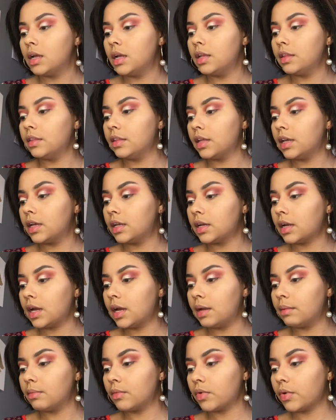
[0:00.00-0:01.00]
And then
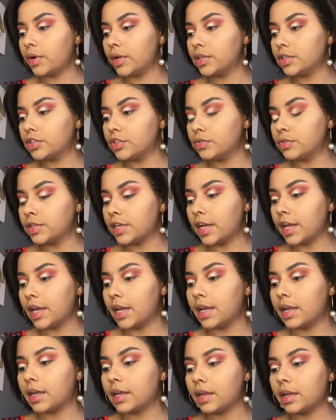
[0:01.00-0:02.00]
I'm going to
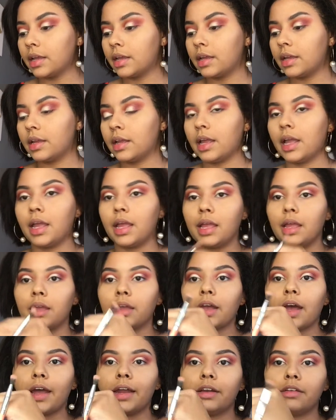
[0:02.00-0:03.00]
take a
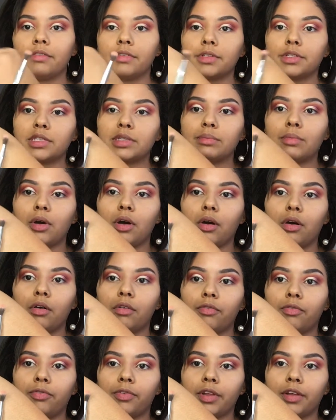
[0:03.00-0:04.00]
kind of
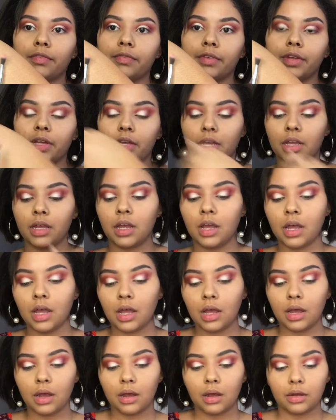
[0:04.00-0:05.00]
small fluffy
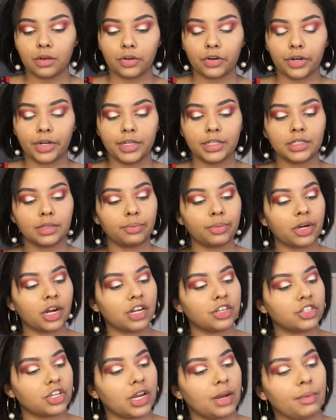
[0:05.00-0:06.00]
crease
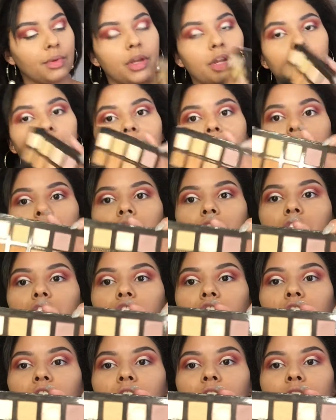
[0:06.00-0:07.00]
brush and I'm going to go into the
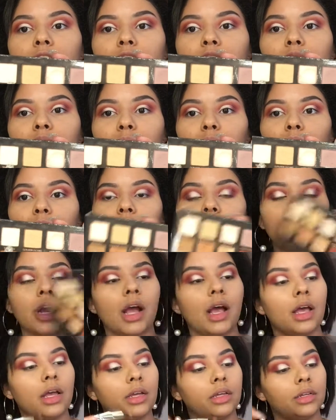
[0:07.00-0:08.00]
shade Tempera